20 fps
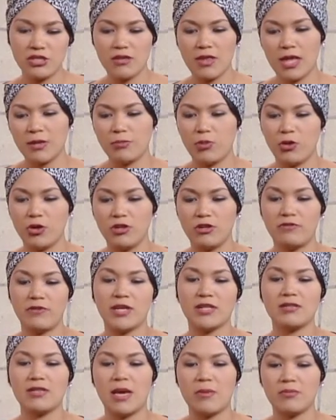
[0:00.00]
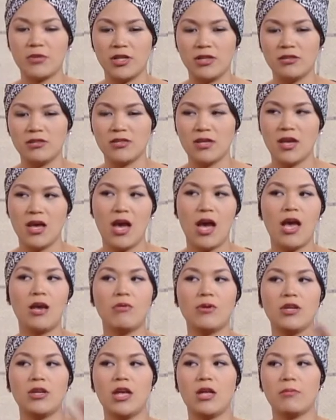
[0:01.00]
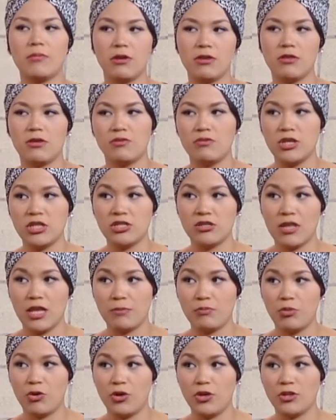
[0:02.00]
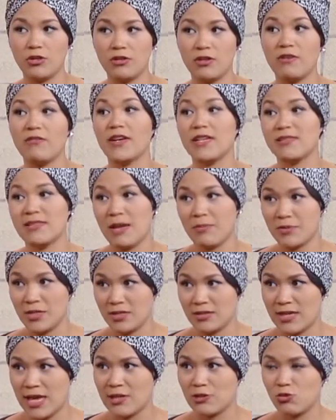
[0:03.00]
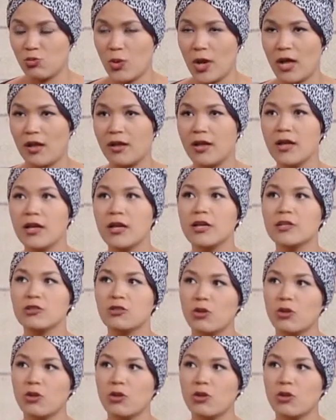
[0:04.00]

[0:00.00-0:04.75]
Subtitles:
that point of acceptance, I want to help others reach that point of acceptance as well. So